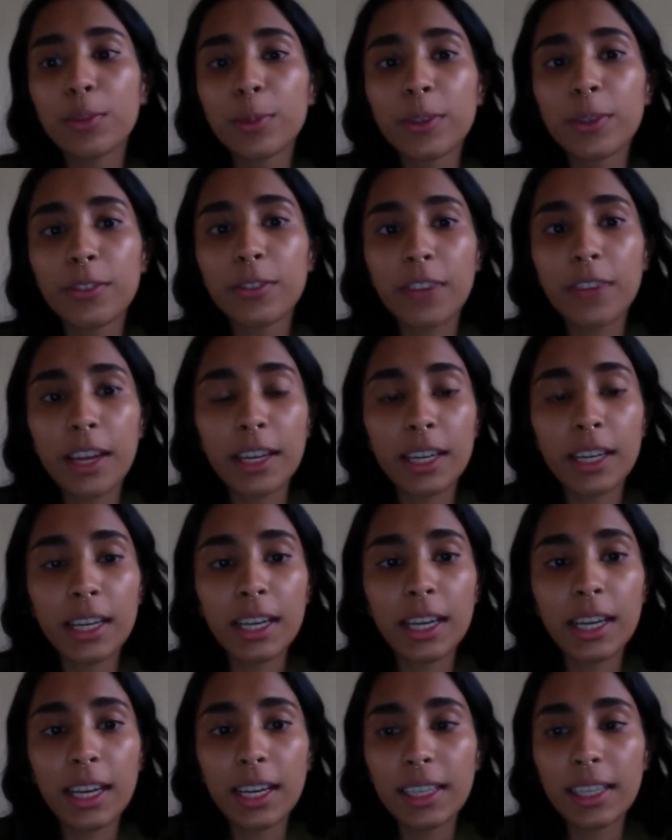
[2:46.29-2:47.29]
providing
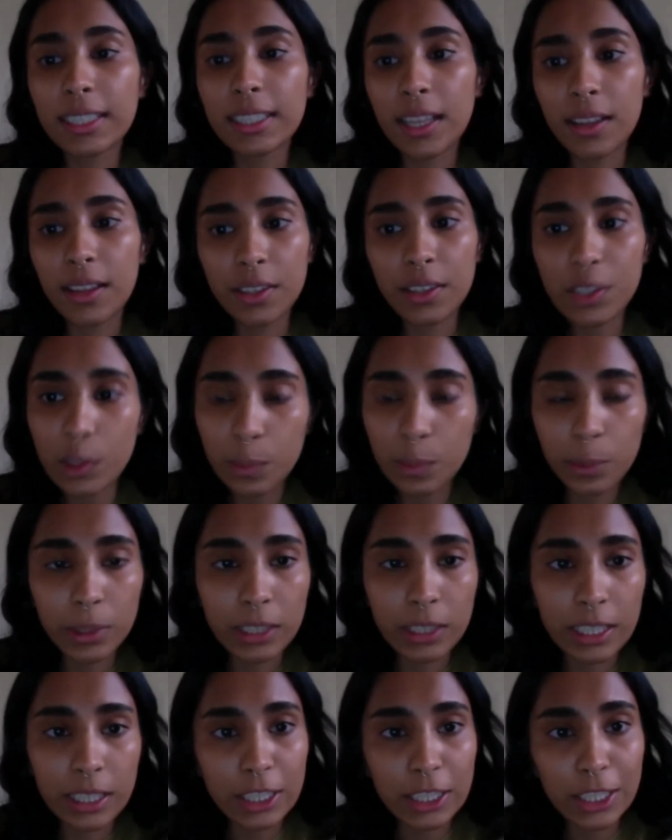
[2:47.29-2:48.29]
ASL
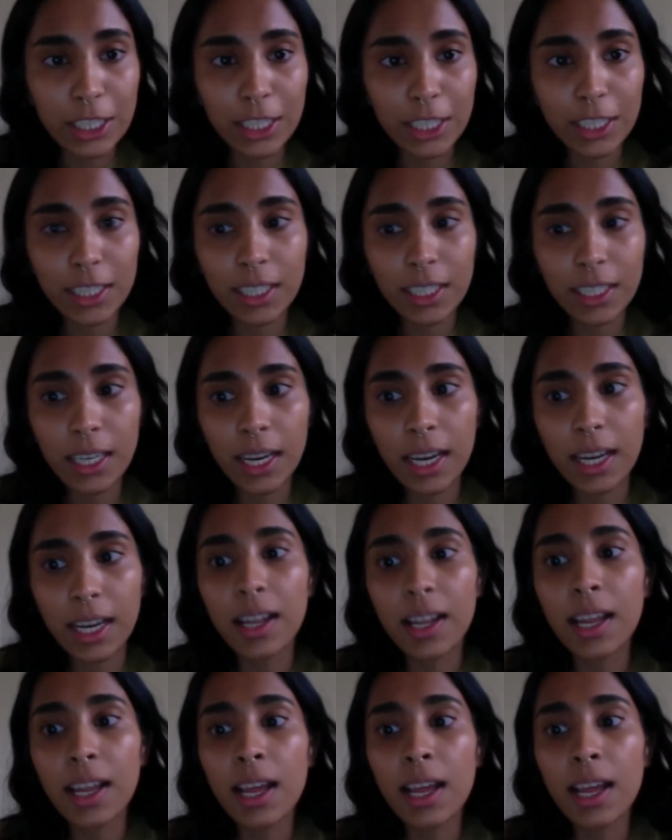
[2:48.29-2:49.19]
interpretation today.